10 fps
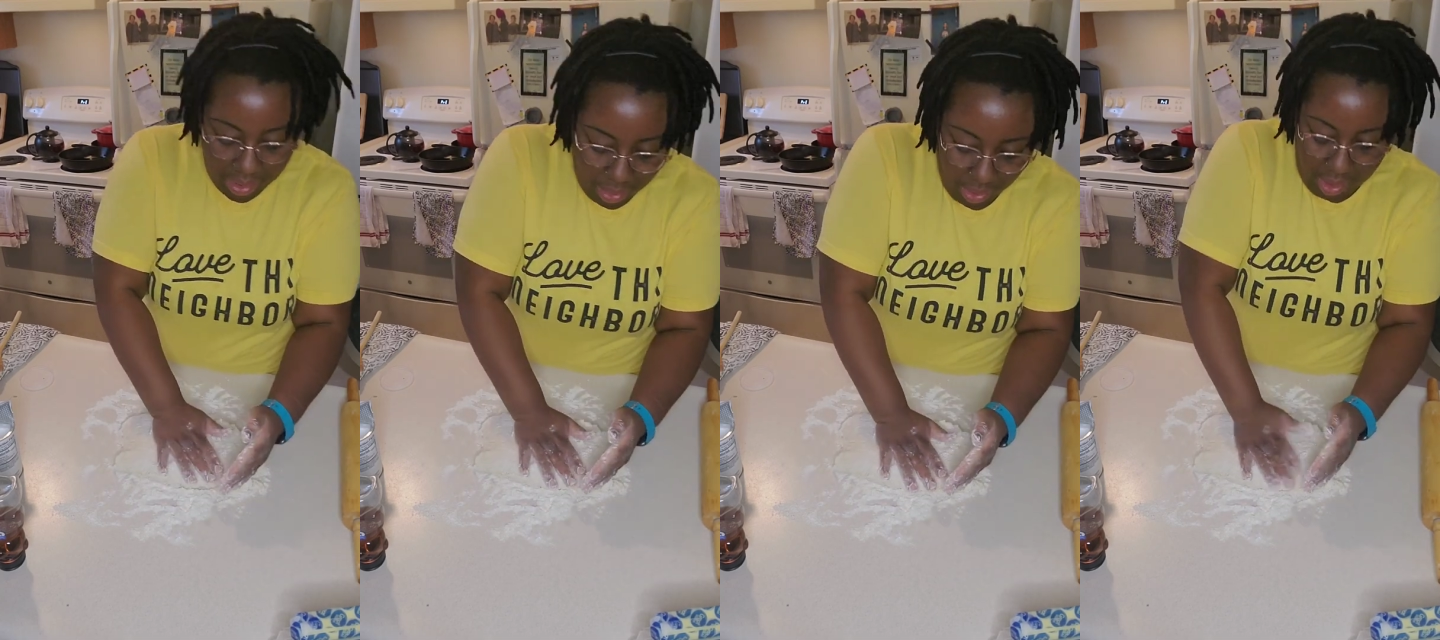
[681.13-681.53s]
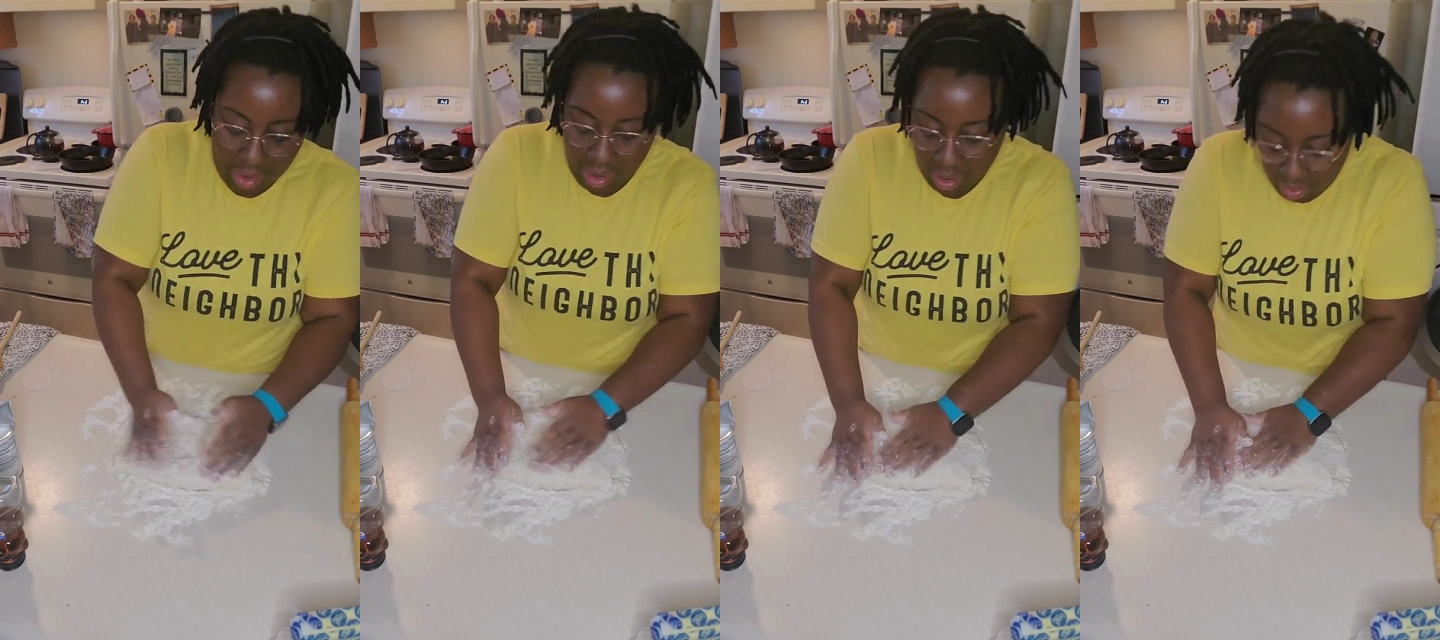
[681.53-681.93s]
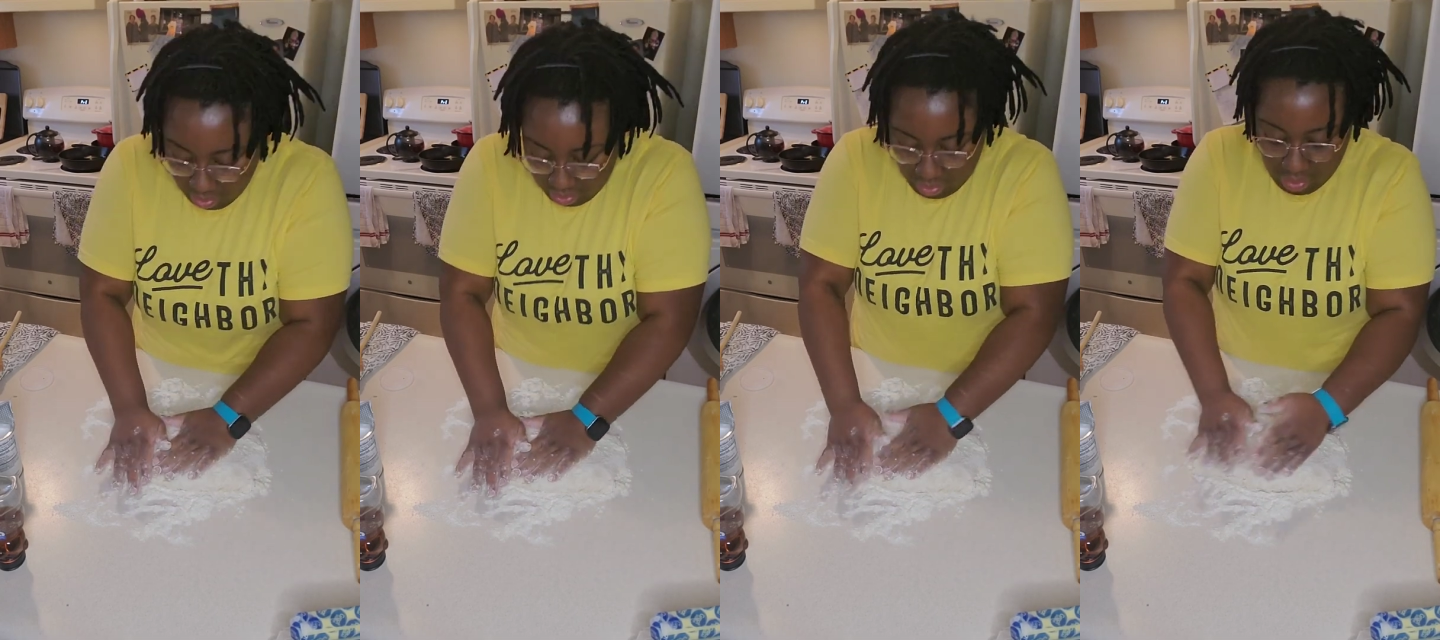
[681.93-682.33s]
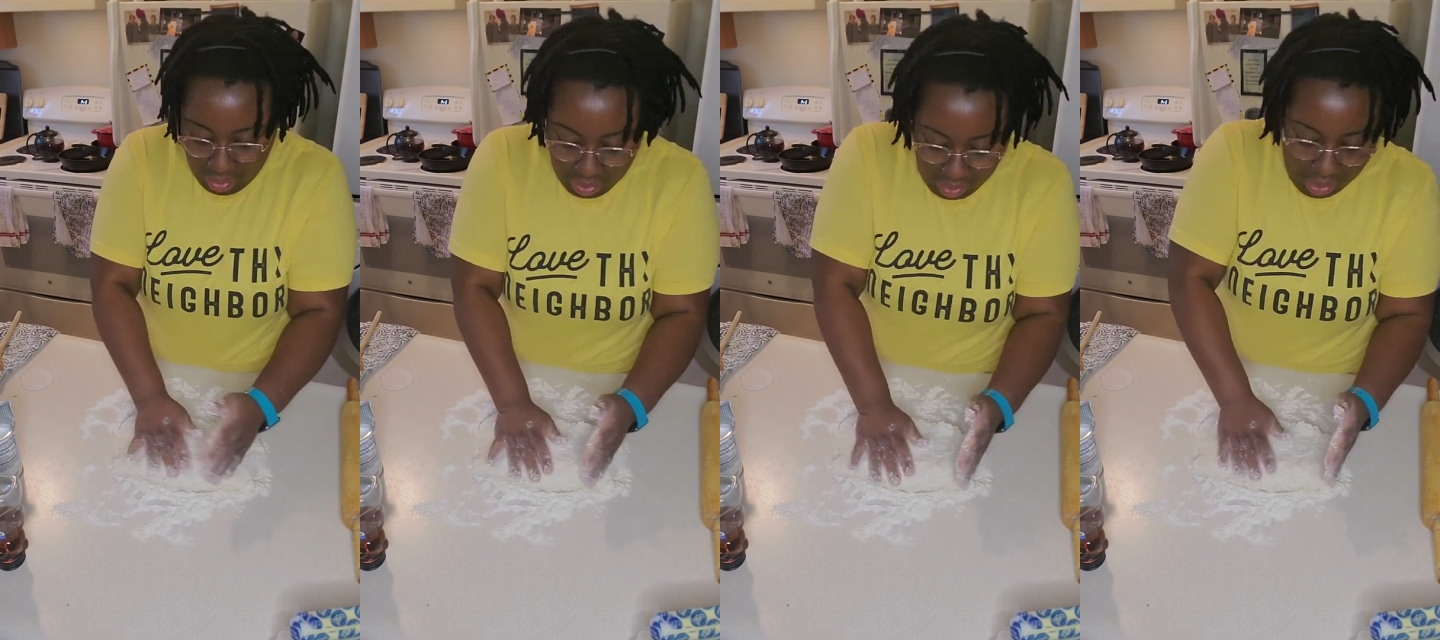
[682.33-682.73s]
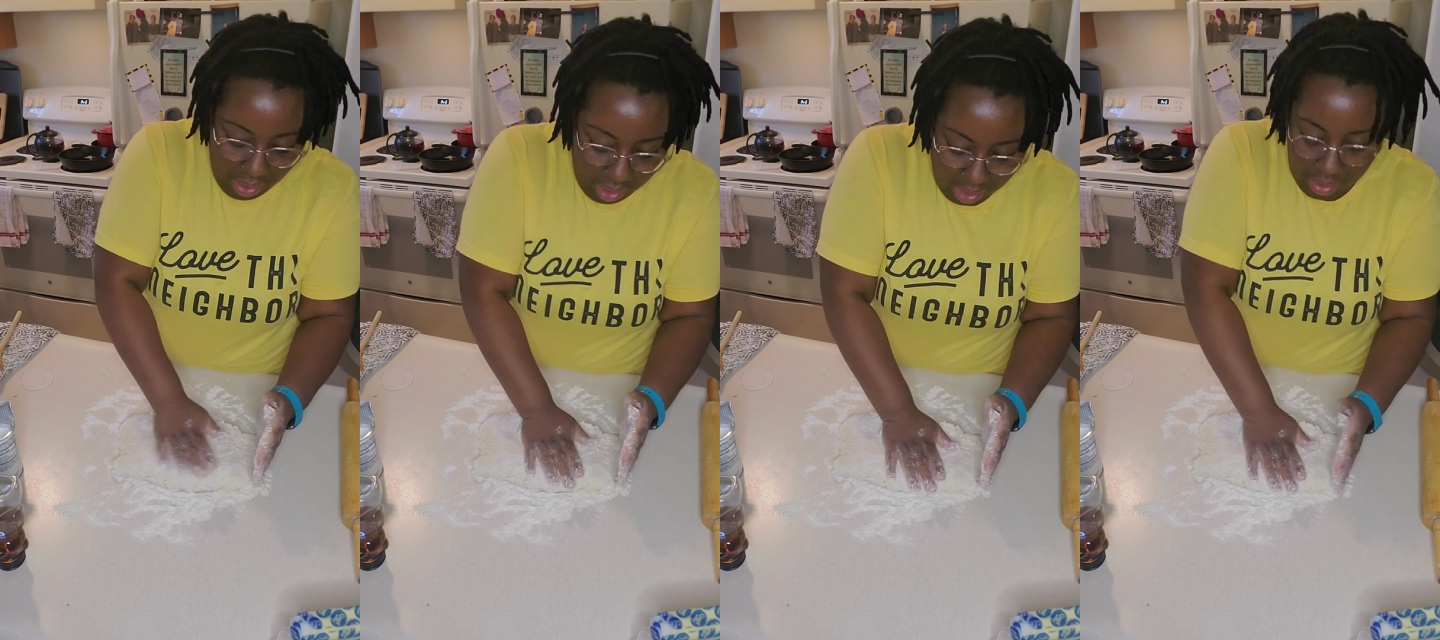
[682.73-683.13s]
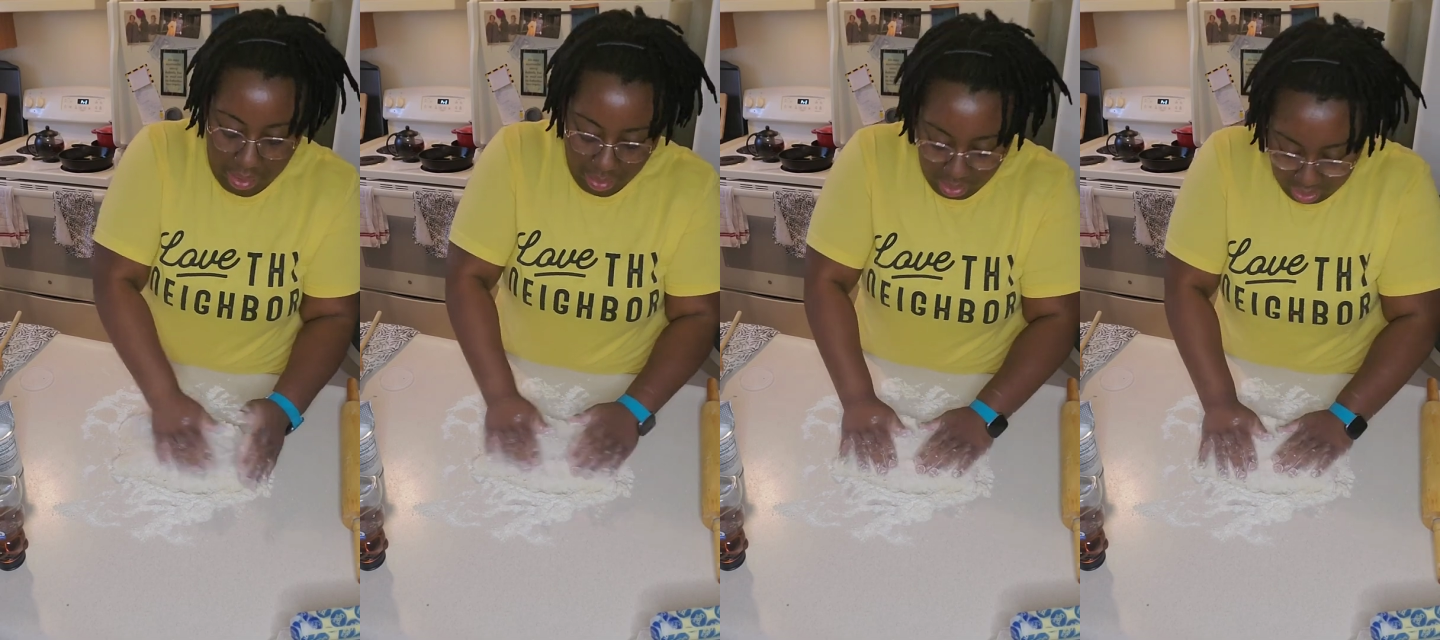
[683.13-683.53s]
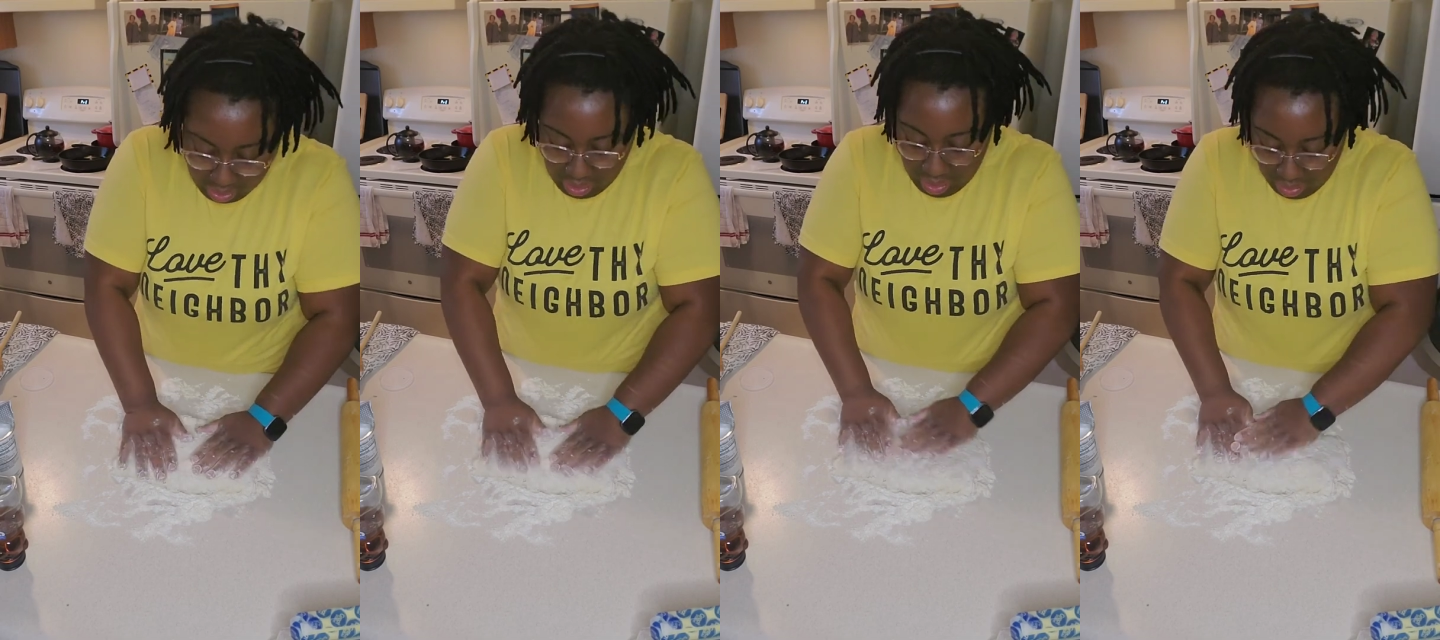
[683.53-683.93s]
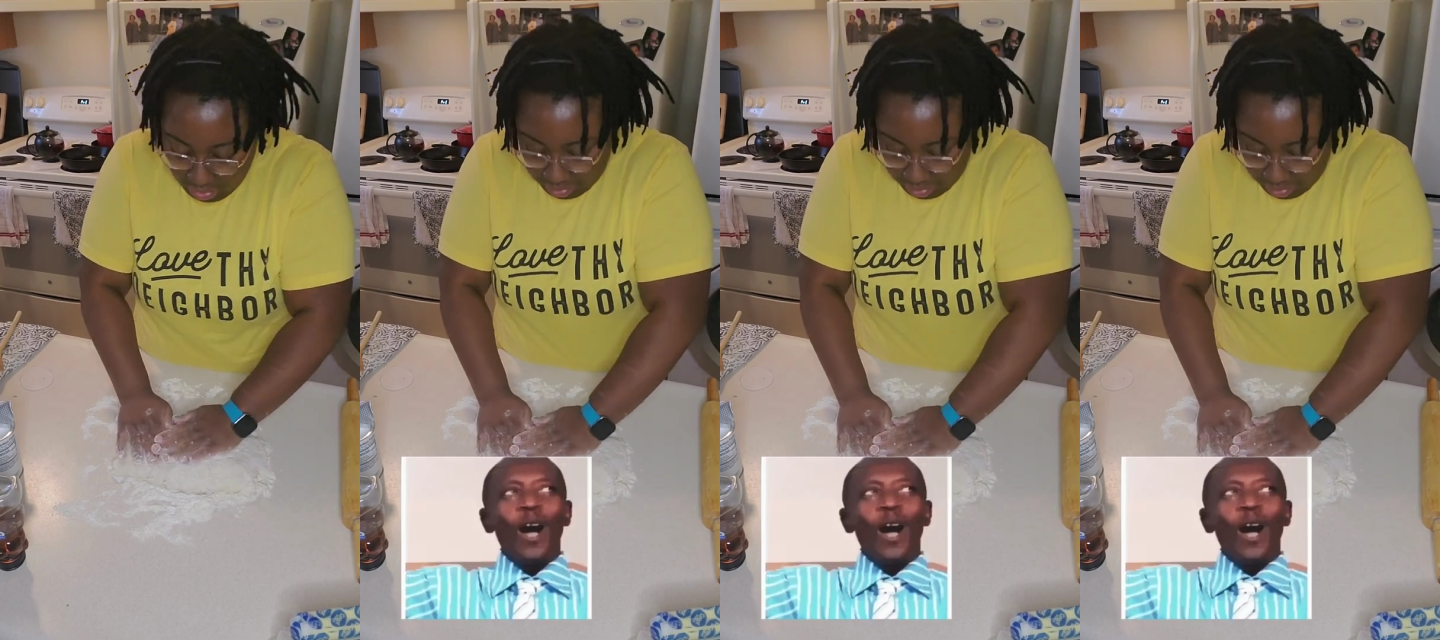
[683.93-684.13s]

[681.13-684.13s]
Crisco, you can use some Crisco.